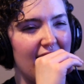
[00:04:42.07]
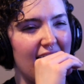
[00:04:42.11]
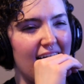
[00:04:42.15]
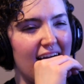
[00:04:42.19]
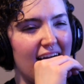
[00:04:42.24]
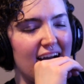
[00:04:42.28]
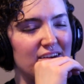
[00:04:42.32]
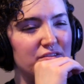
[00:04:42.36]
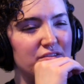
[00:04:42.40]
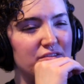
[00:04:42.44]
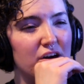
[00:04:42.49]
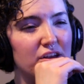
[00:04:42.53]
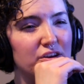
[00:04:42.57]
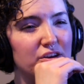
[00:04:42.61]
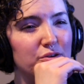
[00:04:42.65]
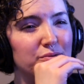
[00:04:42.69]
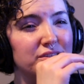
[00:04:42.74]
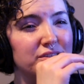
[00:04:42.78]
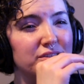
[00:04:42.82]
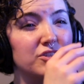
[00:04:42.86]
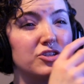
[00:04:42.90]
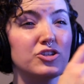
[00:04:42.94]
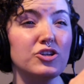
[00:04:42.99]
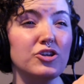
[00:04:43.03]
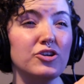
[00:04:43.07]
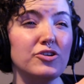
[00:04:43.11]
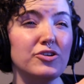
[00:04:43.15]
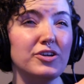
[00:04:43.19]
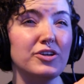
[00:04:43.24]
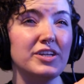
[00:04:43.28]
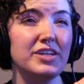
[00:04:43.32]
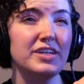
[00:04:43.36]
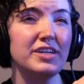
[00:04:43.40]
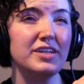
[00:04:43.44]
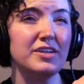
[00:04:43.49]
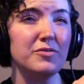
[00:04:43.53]
I thought it was
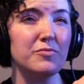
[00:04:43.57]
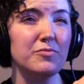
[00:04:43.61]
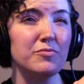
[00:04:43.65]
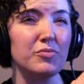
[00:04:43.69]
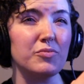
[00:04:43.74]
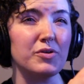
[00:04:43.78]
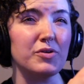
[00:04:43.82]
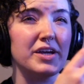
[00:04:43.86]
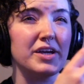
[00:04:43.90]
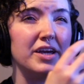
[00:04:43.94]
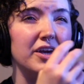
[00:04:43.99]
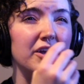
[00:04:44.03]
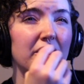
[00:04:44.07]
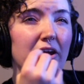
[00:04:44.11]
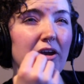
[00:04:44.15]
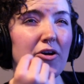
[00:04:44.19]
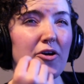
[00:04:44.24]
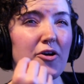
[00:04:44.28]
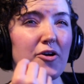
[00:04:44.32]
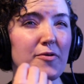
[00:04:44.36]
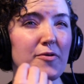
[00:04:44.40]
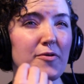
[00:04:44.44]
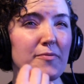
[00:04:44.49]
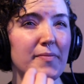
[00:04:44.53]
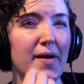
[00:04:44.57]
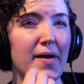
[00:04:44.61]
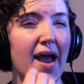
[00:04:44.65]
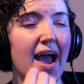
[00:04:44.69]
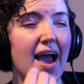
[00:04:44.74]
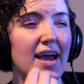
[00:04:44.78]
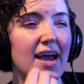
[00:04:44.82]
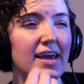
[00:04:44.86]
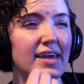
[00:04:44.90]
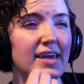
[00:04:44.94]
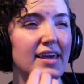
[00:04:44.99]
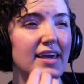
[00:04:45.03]
good bringing her
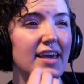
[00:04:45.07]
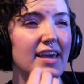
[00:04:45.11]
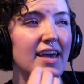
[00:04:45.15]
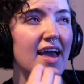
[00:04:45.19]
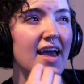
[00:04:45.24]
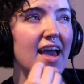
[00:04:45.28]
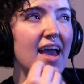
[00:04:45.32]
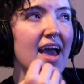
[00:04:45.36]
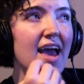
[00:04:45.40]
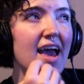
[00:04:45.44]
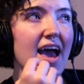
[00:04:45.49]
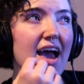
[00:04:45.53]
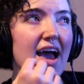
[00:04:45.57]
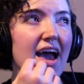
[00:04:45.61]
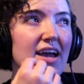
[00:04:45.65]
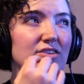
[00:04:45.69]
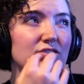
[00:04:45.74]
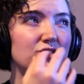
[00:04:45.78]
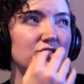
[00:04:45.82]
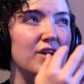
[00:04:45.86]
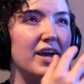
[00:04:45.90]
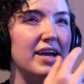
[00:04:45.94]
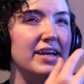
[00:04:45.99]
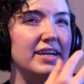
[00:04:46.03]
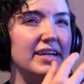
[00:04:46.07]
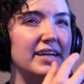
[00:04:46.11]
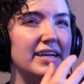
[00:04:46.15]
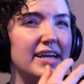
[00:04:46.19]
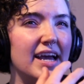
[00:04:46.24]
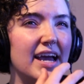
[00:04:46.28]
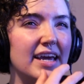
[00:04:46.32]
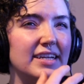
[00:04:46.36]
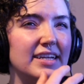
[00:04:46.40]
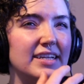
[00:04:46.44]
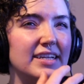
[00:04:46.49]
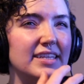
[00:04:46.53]
back and trying to
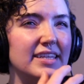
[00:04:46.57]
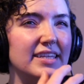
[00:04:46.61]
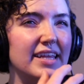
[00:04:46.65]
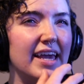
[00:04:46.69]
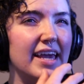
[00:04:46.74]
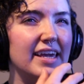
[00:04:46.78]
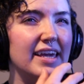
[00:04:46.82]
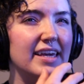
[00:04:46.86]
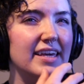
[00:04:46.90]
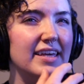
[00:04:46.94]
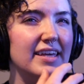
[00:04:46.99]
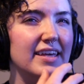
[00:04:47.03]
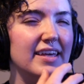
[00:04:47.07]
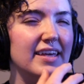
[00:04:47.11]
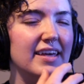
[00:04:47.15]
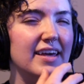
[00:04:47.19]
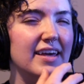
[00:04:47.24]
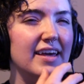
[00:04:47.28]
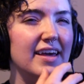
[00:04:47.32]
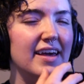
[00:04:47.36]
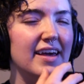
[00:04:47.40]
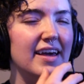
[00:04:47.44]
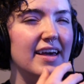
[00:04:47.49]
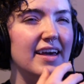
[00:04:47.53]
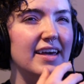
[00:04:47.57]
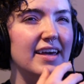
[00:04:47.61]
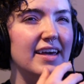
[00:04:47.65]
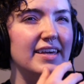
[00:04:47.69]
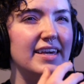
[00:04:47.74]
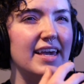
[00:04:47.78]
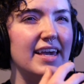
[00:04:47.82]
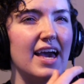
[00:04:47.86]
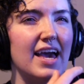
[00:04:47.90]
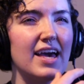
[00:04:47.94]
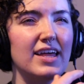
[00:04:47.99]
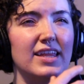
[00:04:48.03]
kind of like
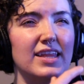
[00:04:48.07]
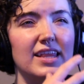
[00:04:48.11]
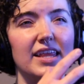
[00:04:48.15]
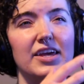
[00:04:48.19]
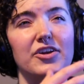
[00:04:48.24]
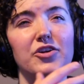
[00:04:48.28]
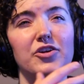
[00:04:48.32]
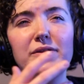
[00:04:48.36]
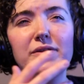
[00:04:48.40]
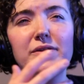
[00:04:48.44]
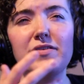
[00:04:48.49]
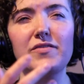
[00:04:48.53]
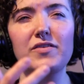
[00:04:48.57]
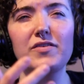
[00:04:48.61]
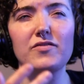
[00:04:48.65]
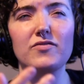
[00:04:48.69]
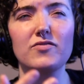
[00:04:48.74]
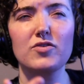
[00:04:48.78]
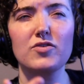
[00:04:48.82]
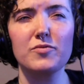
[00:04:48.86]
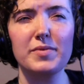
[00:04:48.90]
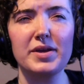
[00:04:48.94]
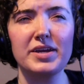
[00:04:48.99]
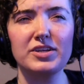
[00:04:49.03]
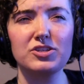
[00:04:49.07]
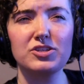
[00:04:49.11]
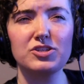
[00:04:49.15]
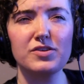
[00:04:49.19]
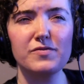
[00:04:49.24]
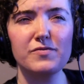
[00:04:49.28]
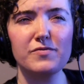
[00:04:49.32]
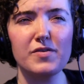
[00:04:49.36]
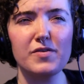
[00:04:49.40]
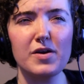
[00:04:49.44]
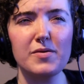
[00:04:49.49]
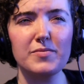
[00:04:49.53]
get a little bit of
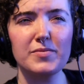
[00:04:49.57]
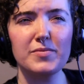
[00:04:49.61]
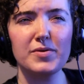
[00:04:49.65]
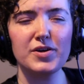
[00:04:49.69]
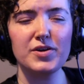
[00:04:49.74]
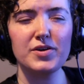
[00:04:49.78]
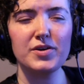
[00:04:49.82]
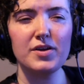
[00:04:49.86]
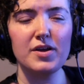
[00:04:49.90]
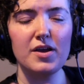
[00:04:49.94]
information from her.